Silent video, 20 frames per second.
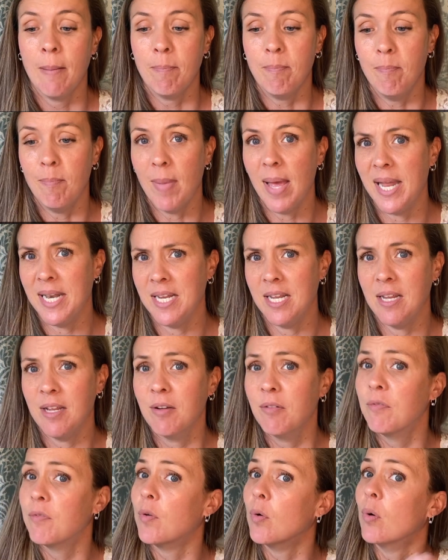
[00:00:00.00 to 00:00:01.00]
many
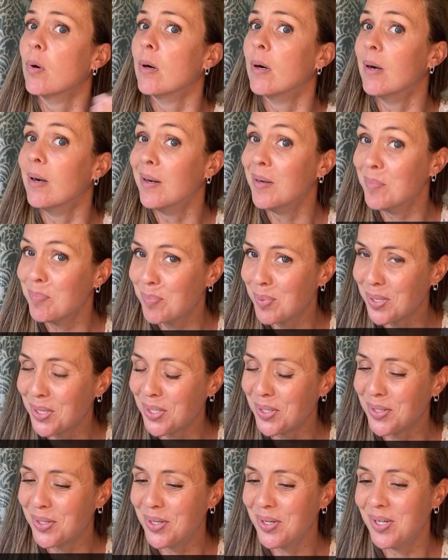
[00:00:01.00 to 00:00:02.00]
for
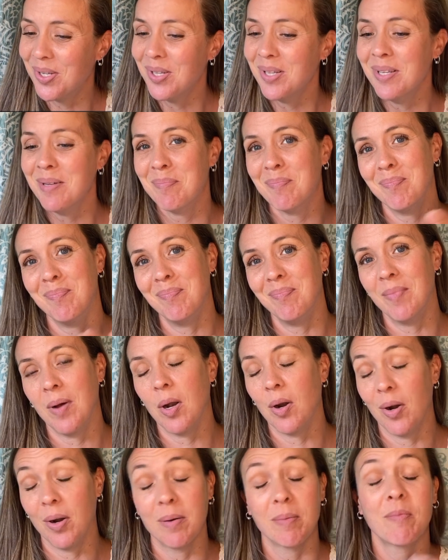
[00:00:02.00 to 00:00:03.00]
plural,
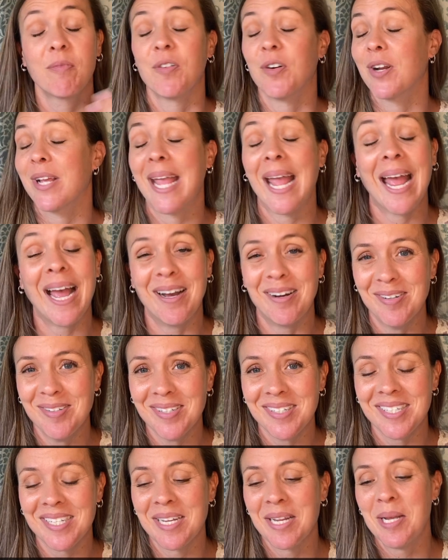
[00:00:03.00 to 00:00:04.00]
or for count,